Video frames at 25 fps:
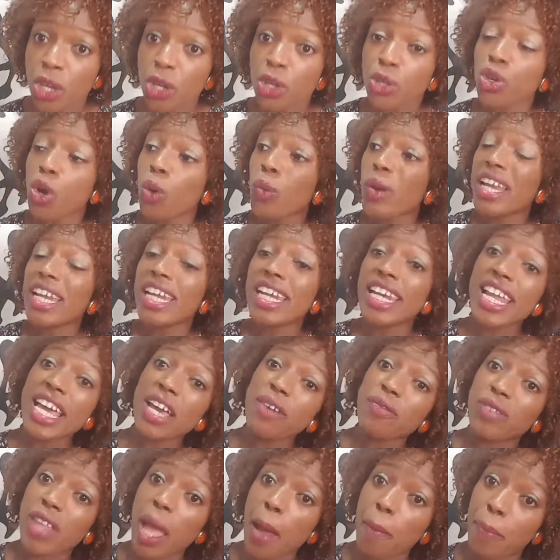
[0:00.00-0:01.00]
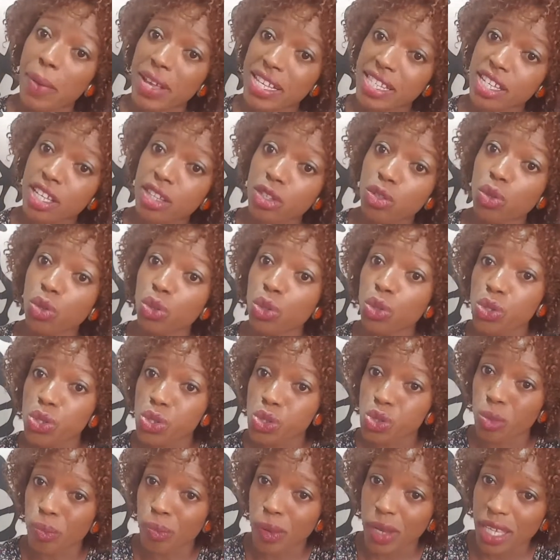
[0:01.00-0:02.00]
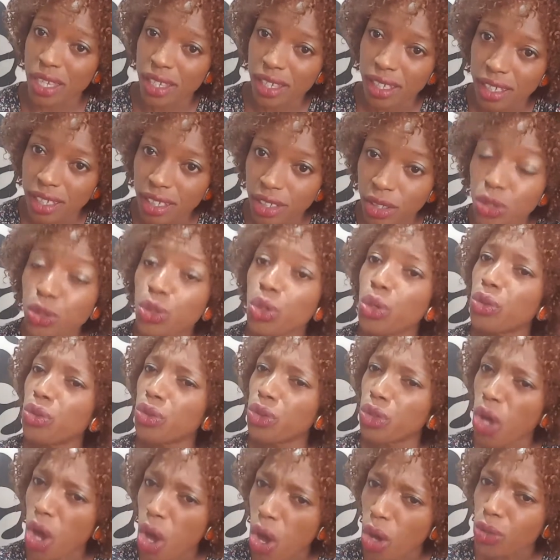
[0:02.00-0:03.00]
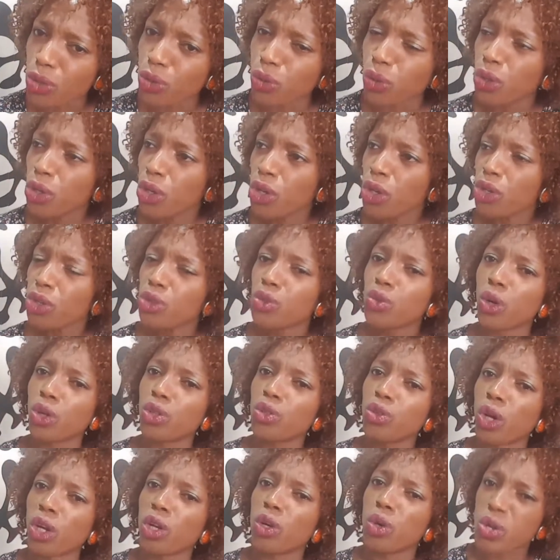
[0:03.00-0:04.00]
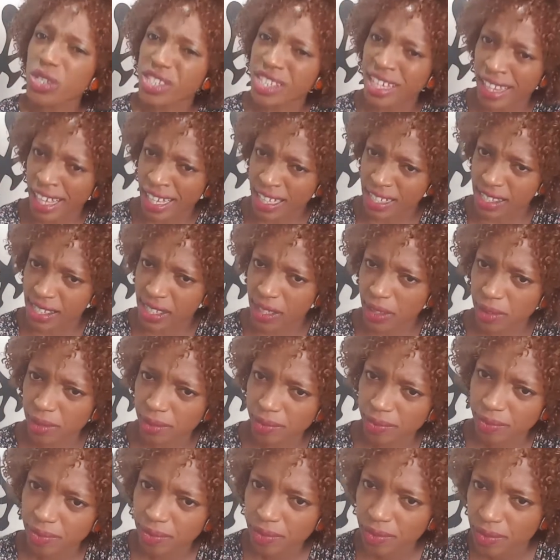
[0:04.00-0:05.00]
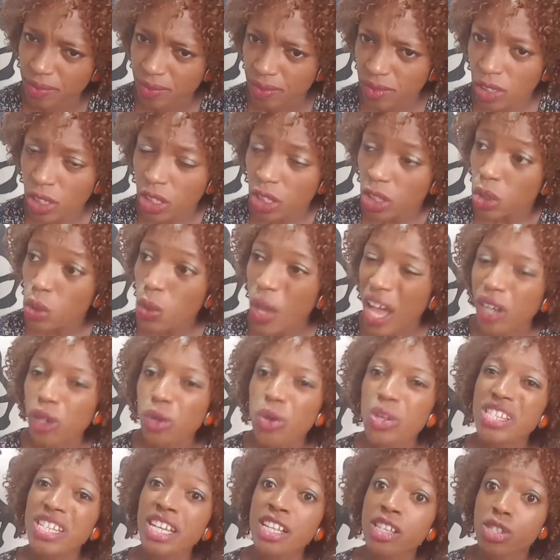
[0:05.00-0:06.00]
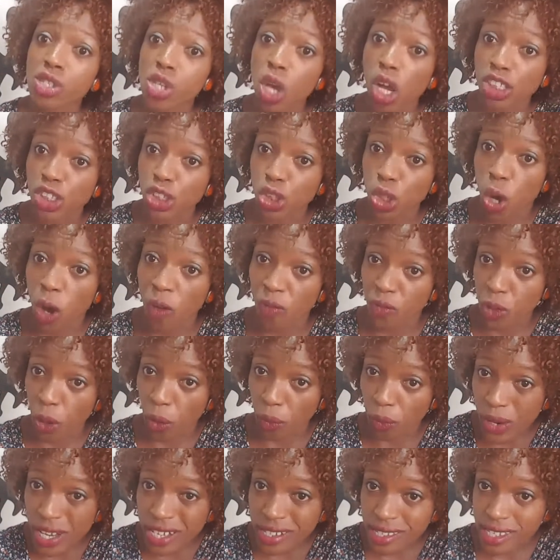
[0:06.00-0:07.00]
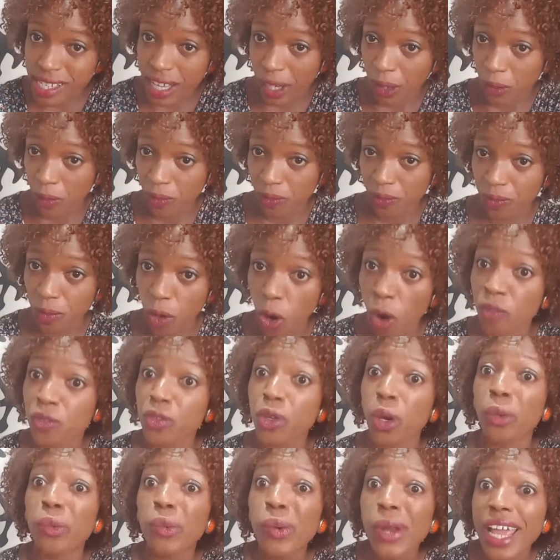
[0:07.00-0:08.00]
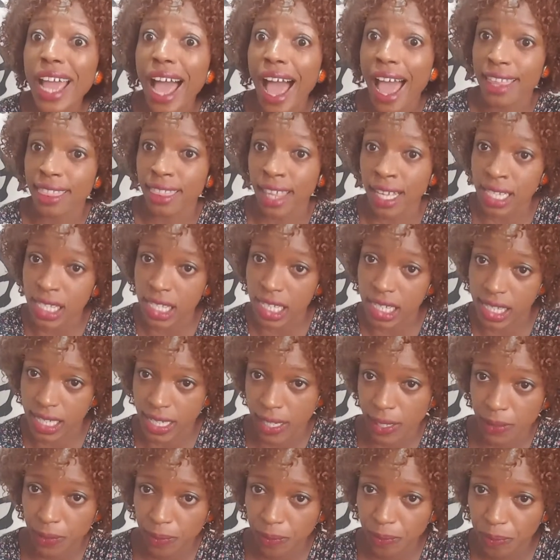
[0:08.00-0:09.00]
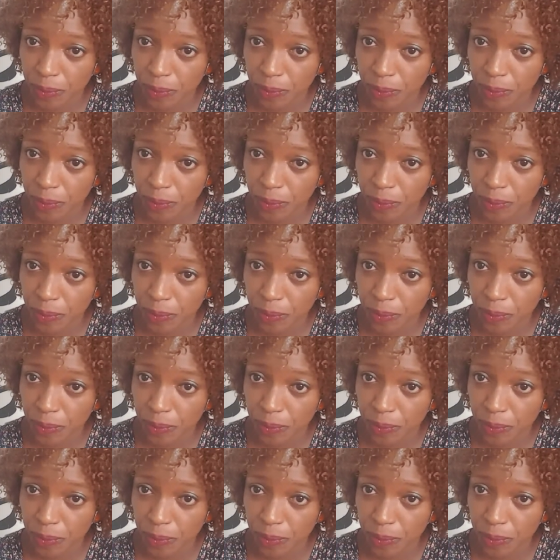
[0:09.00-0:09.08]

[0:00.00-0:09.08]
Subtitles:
You will leave that person you used to be. You know you're losing it. You are losing touch of your real self, of your real identity.